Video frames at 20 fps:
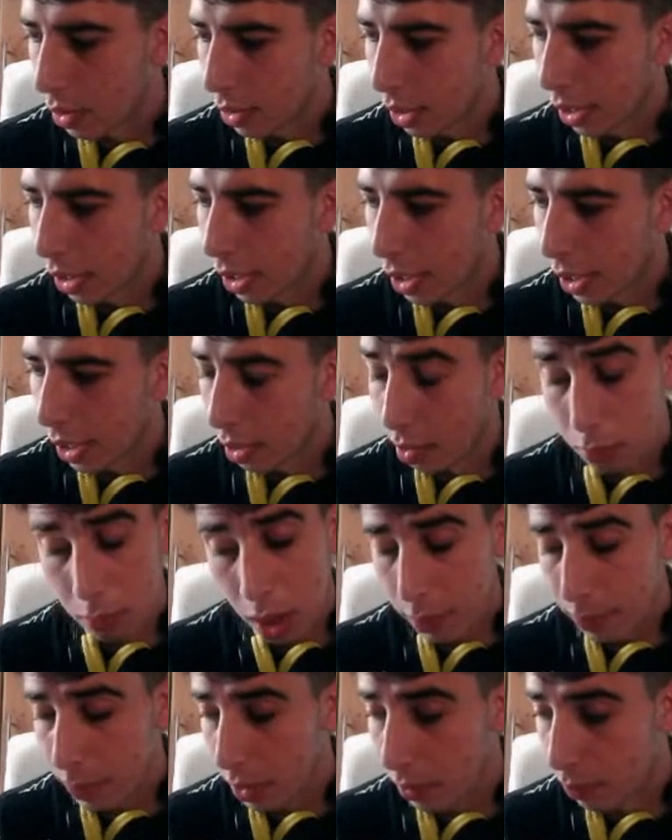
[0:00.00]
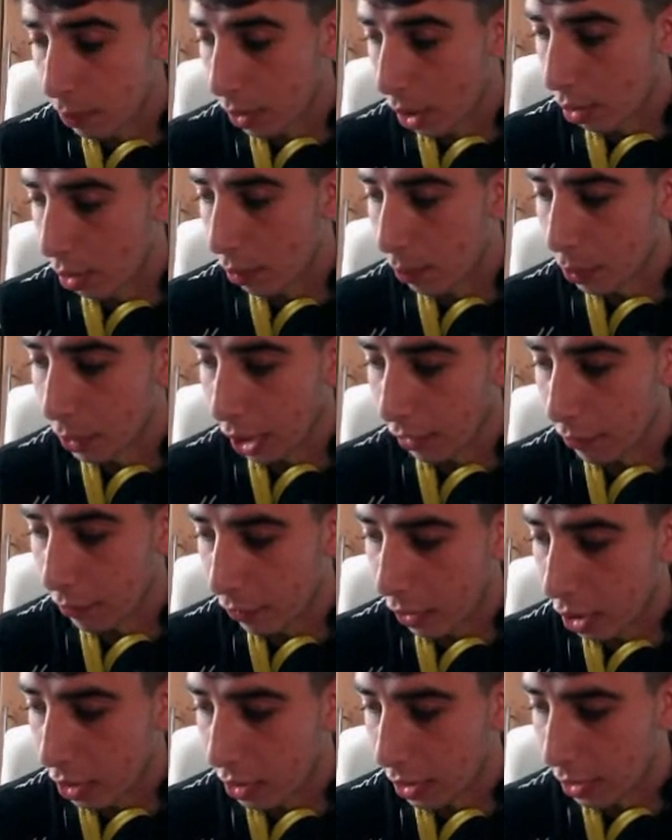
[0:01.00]
They might be common, but they
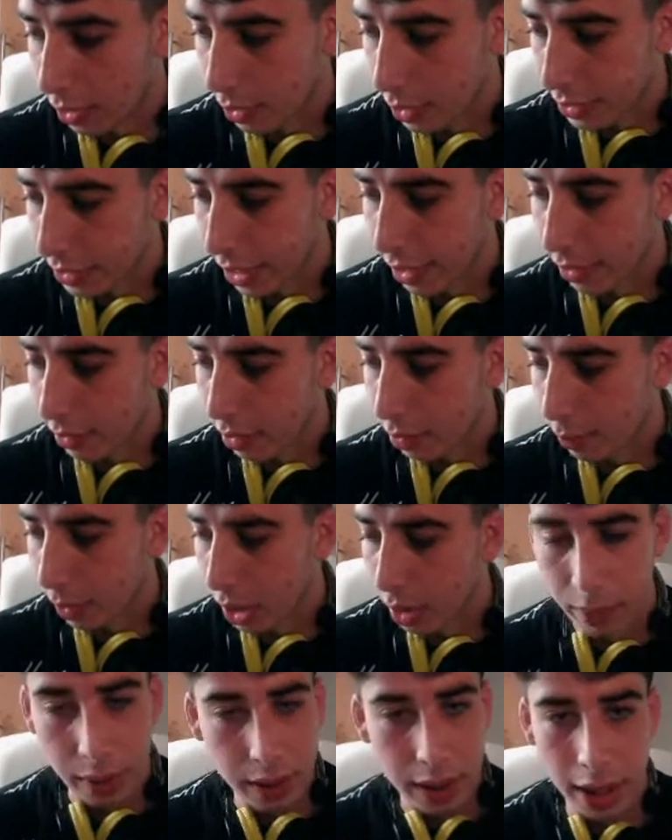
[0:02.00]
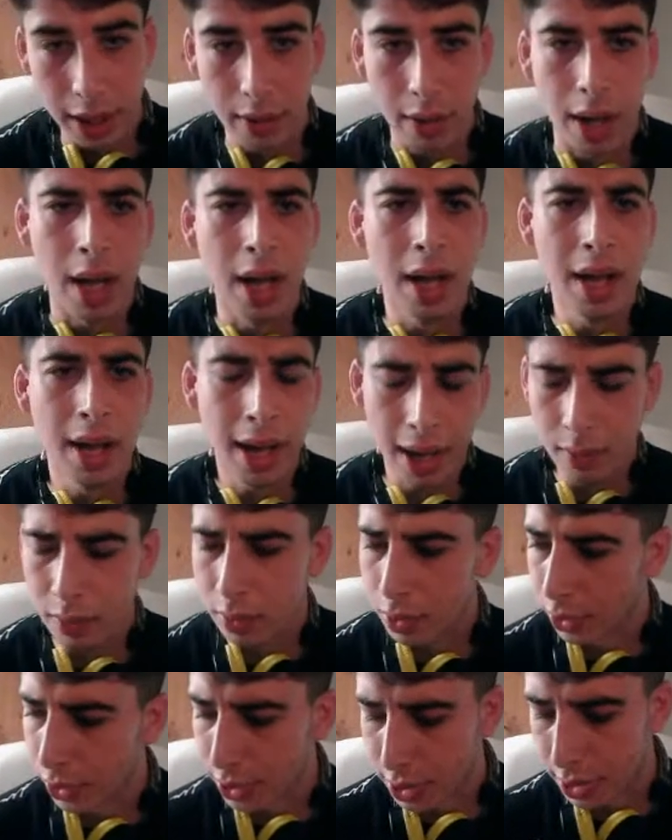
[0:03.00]
fought Natalya and Tamina. But Kieran, how
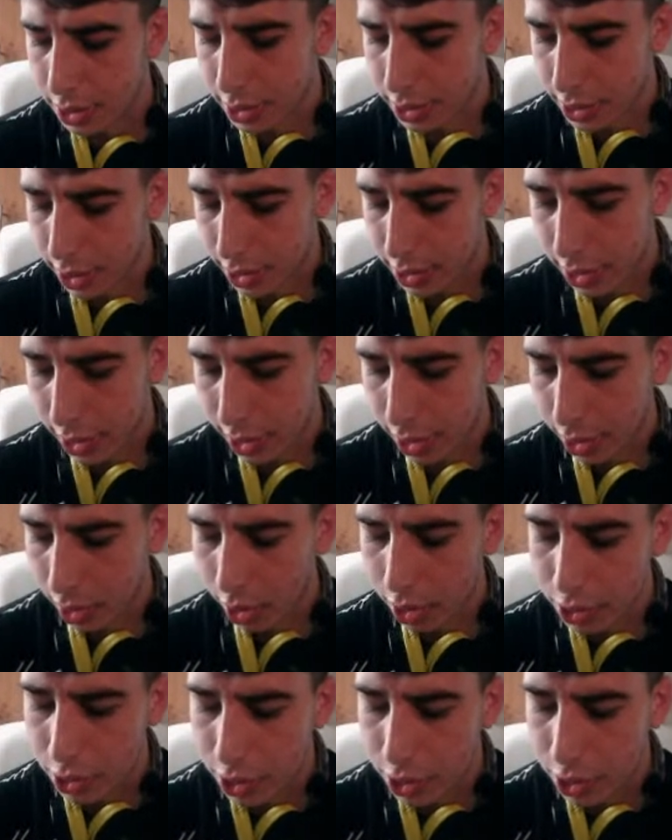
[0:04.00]
good is it to see Tegan Knox?